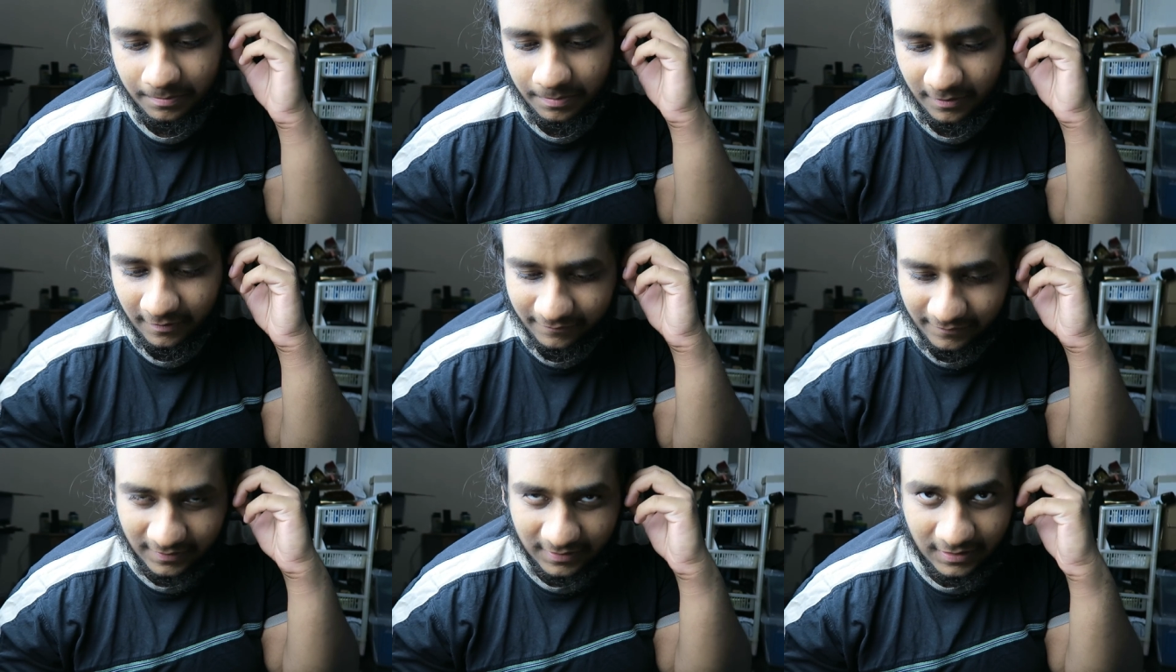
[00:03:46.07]

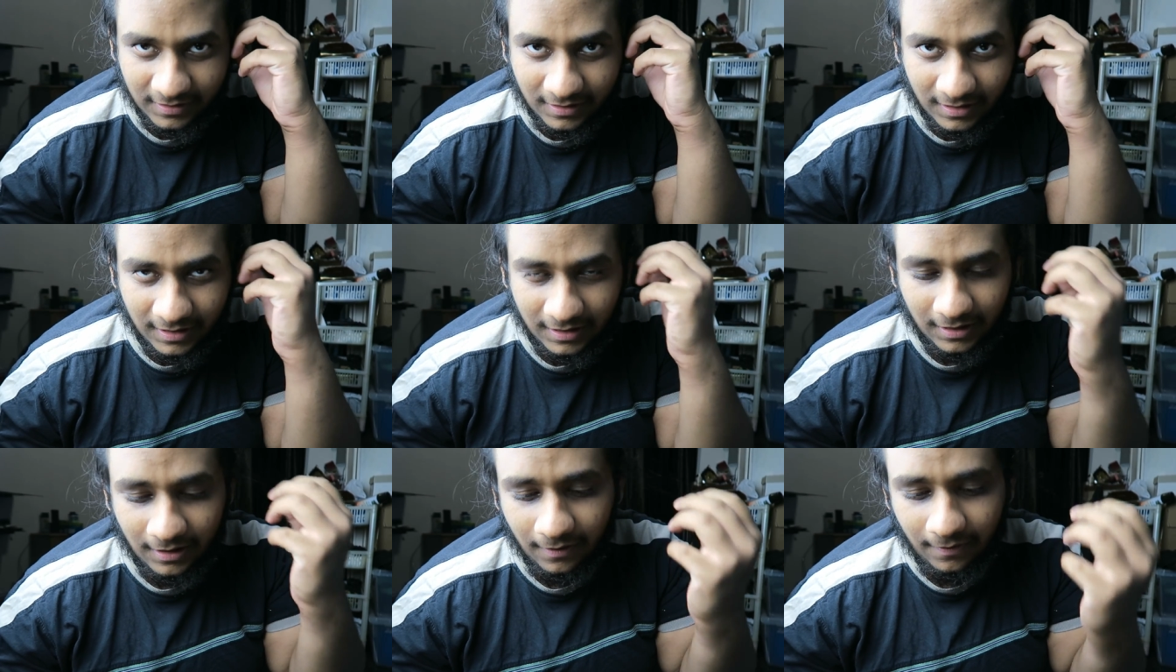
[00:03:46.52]
Perfectly
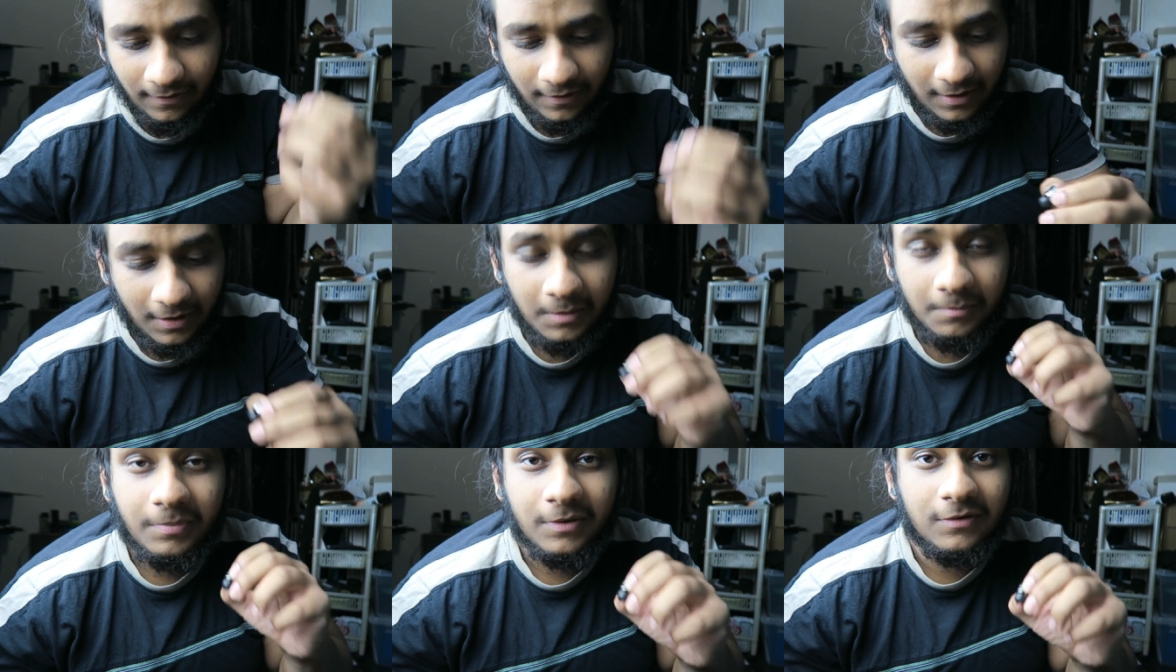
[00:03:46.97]
clear.
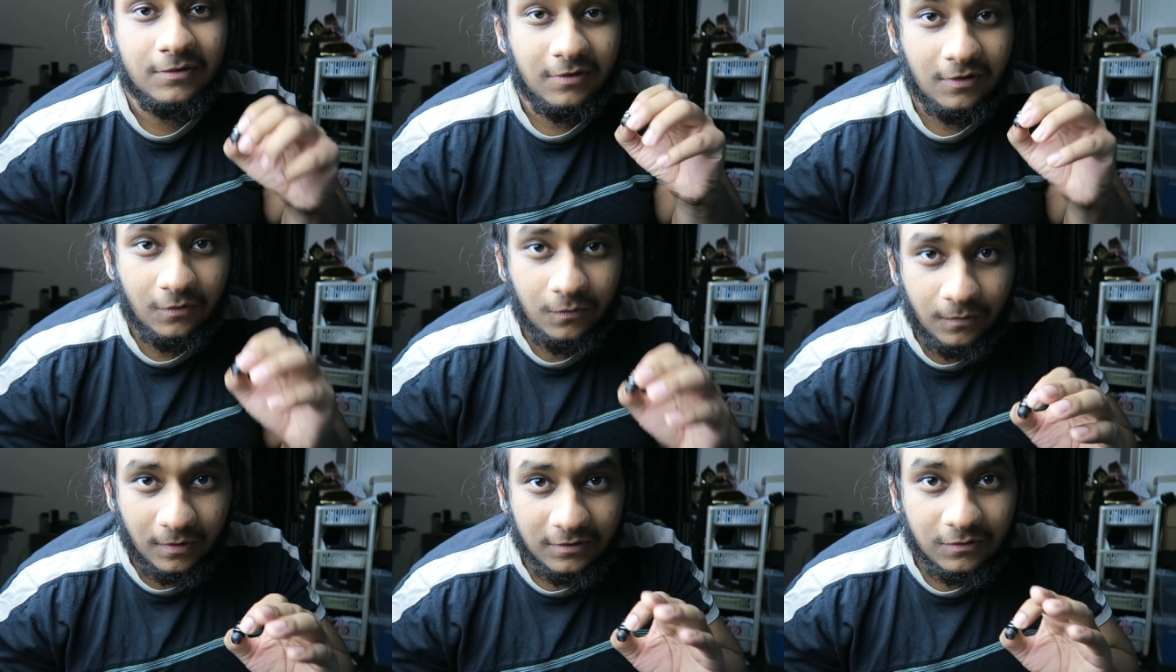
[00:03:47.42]
But
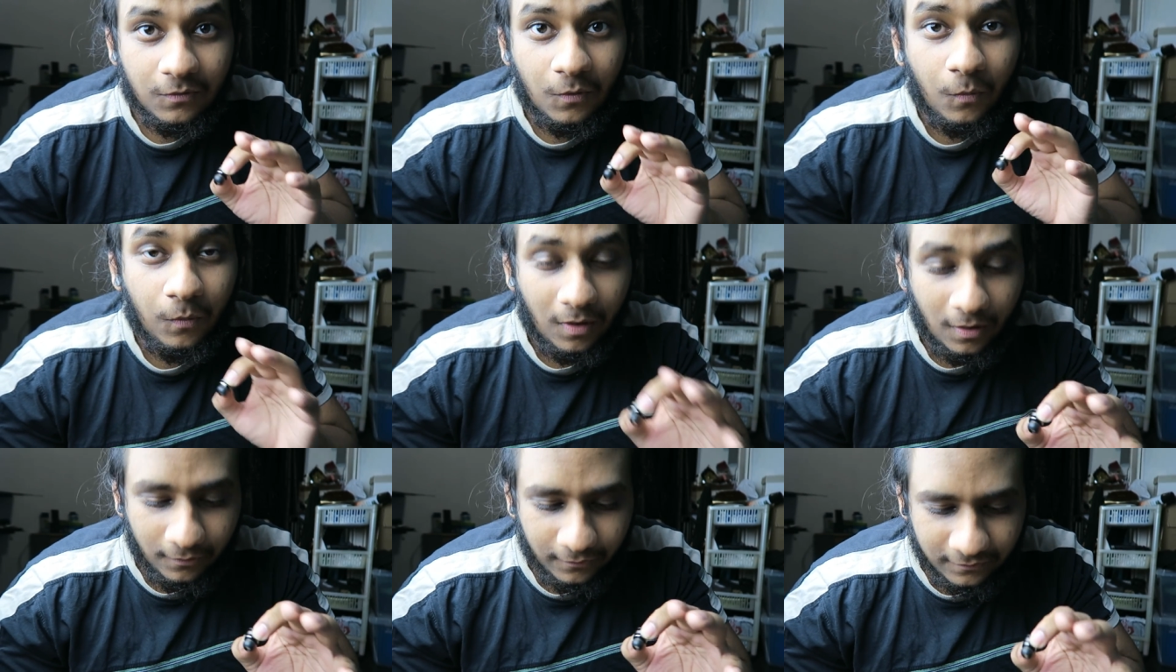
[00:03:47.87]
look what
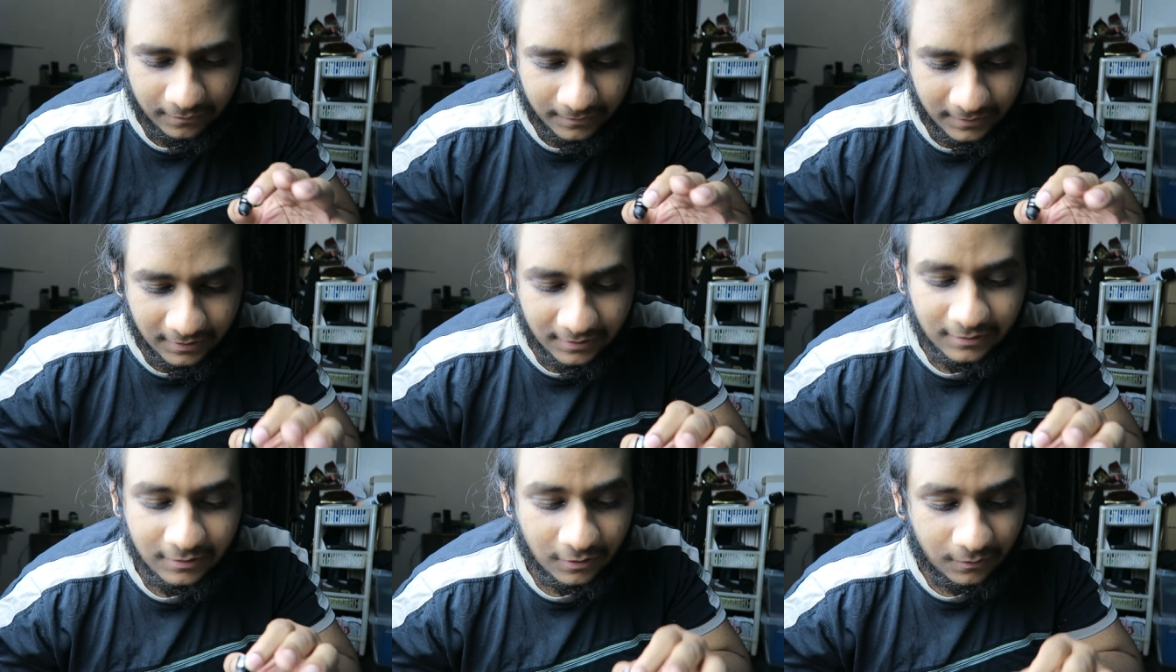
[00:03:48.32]
wows me.